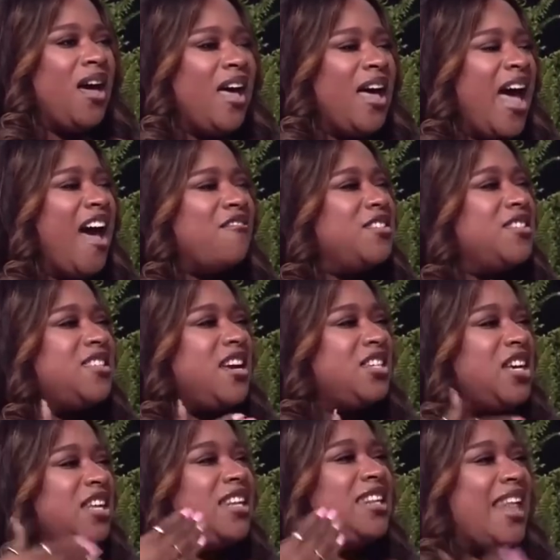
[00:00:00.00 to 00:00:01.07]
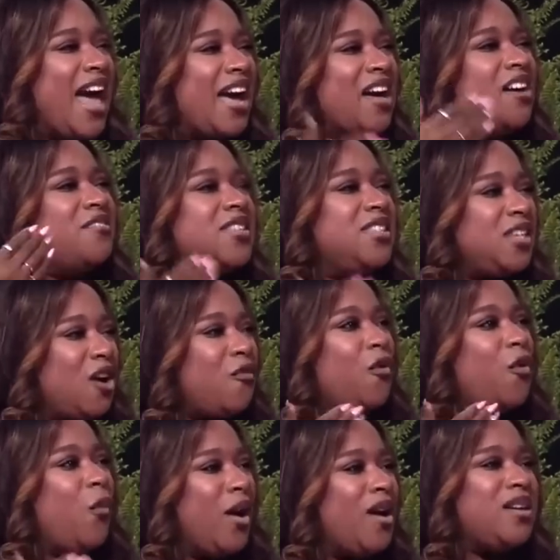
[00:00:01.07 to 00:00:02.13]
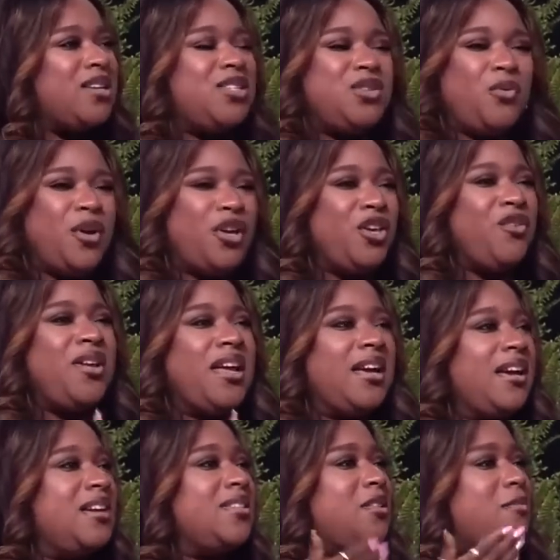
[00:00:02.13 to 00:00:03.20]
have such a lack of self-awareness to where you didn't,